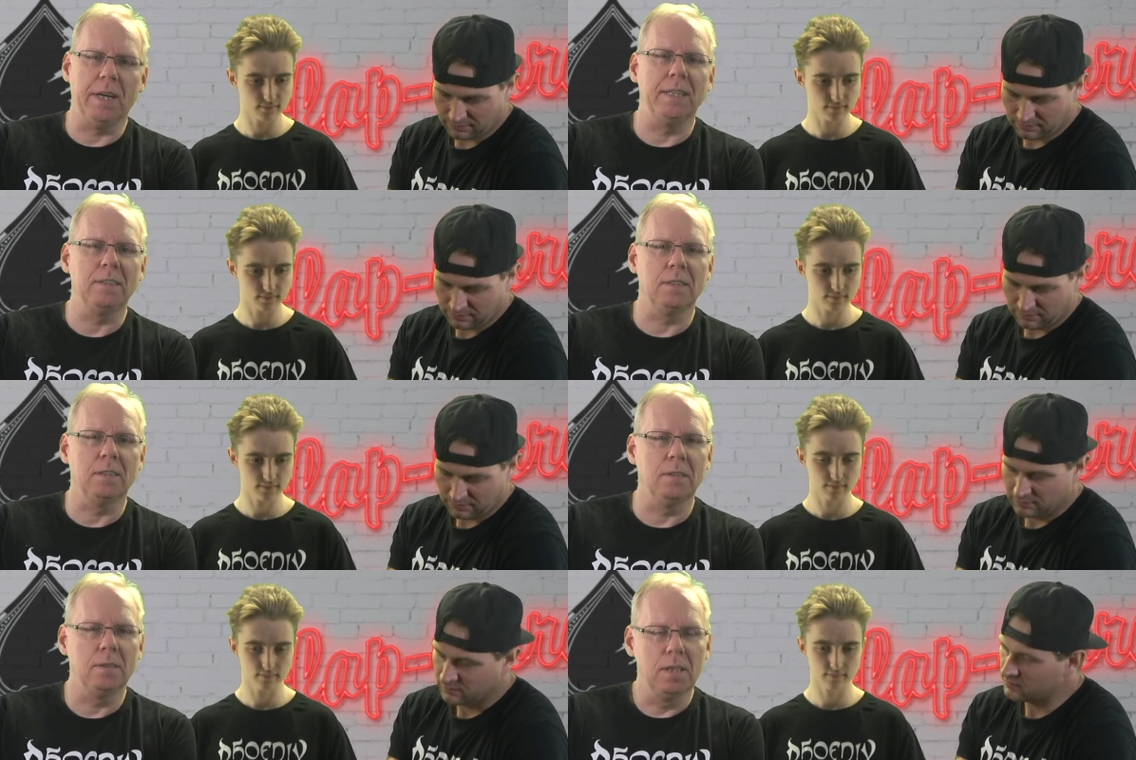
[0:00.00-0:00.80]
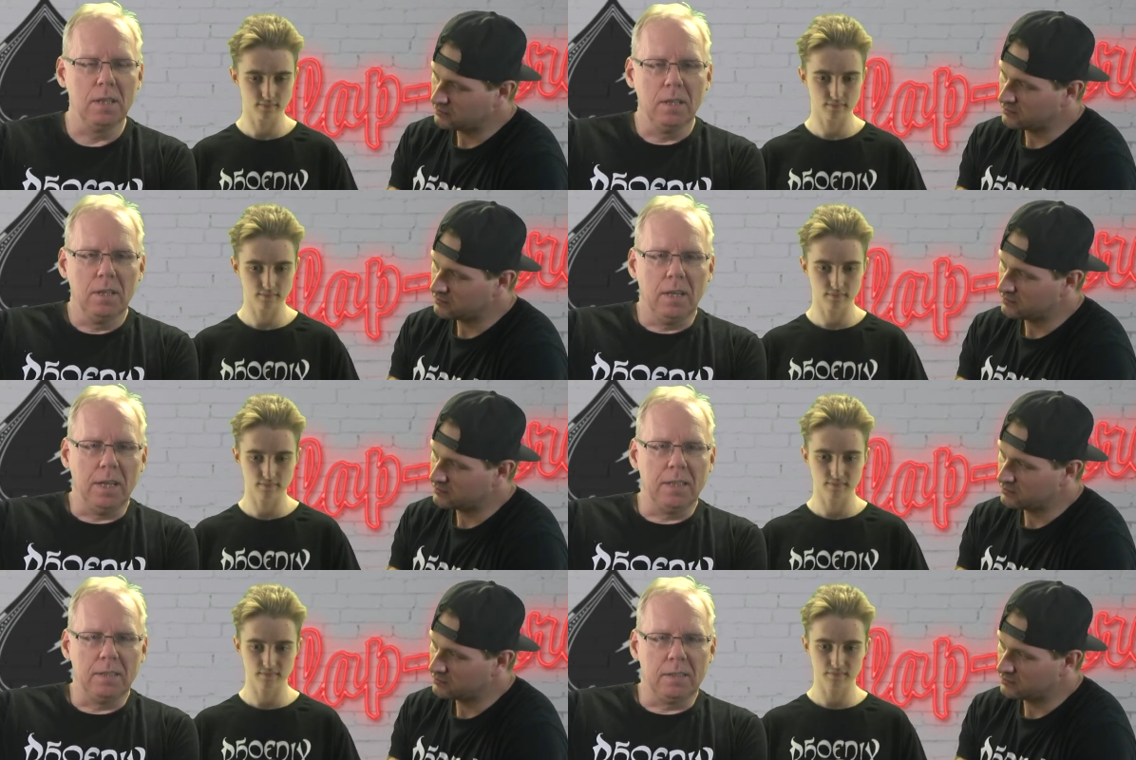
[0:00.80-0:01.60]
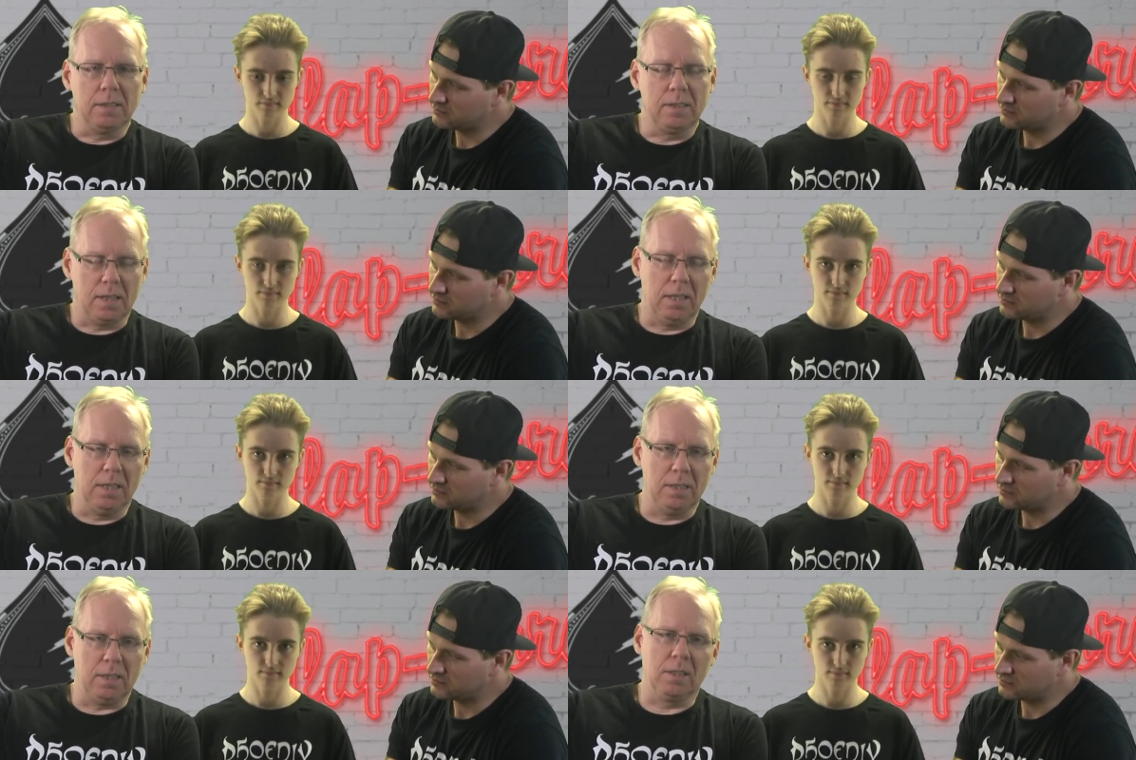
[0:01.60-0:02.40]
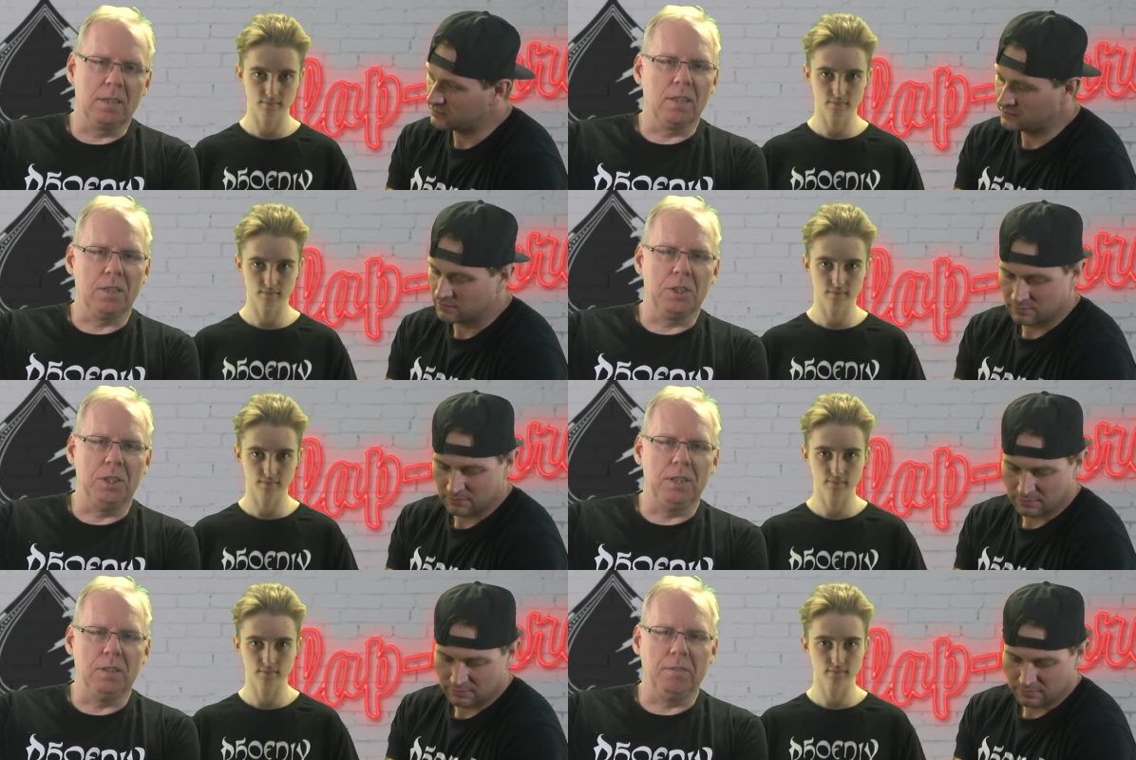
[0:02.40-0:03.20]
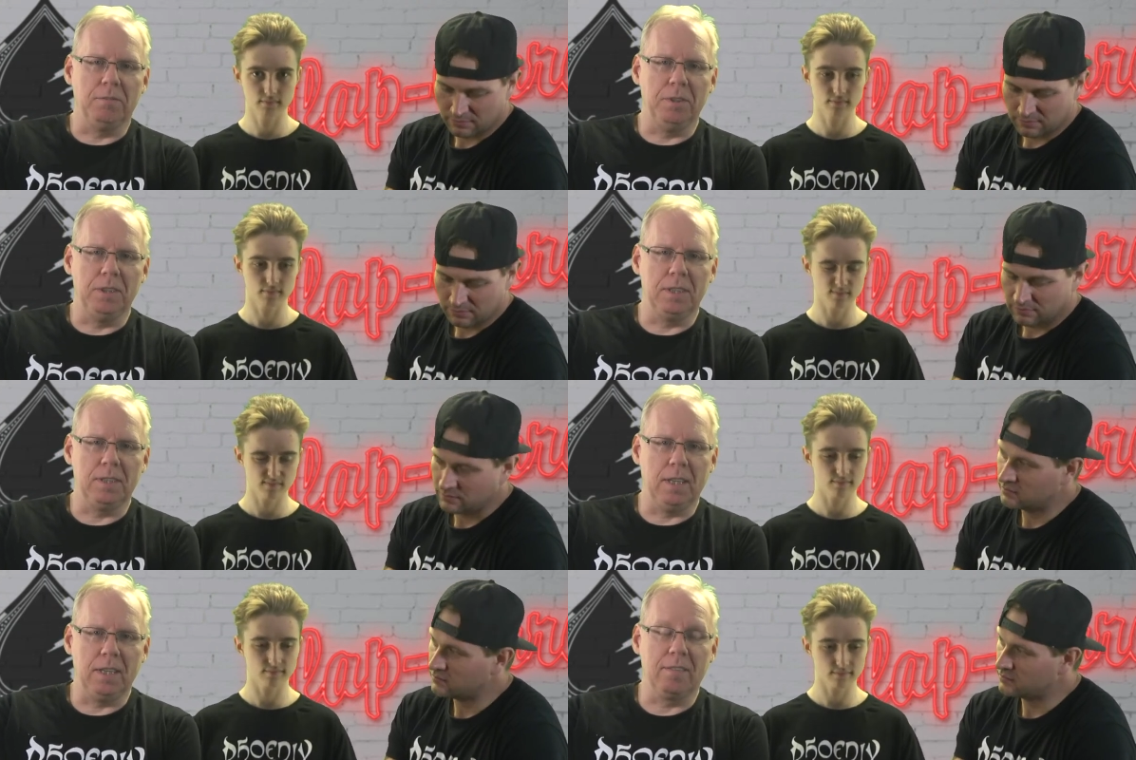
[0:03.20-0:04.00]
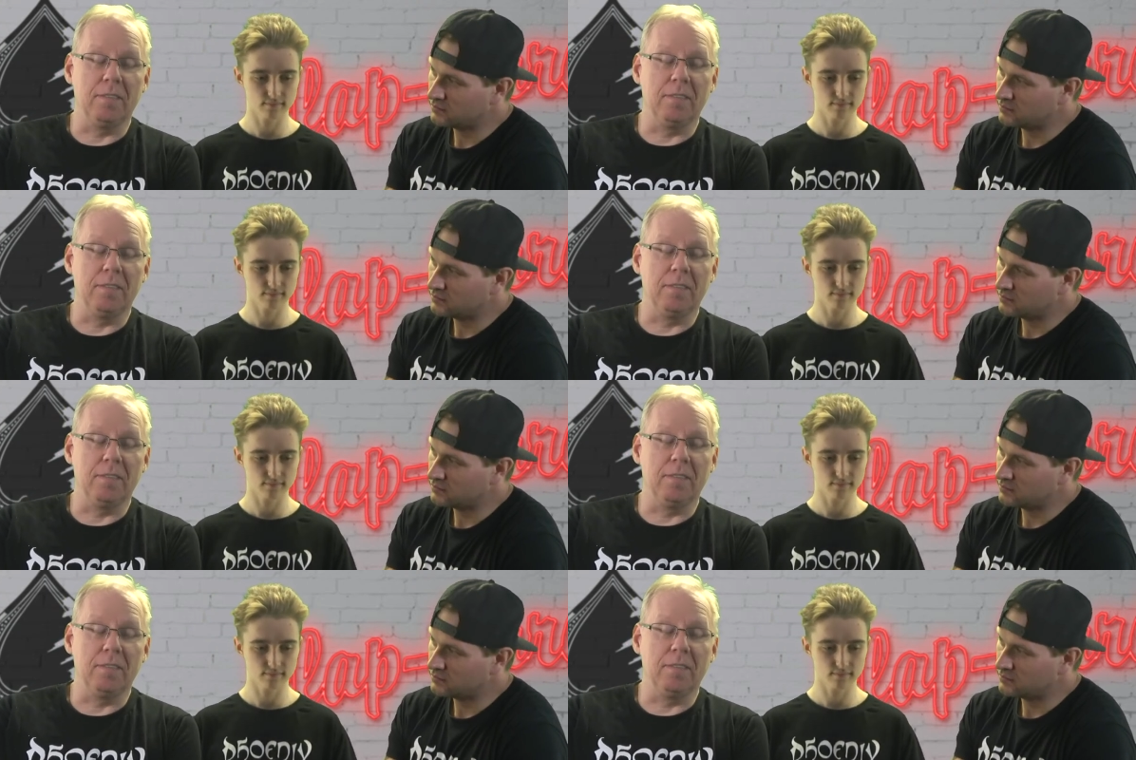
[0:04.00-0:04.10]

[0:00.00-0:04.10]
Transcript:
Speaker 1: and uh, and a signed uncut sheet of a Phoenix deck.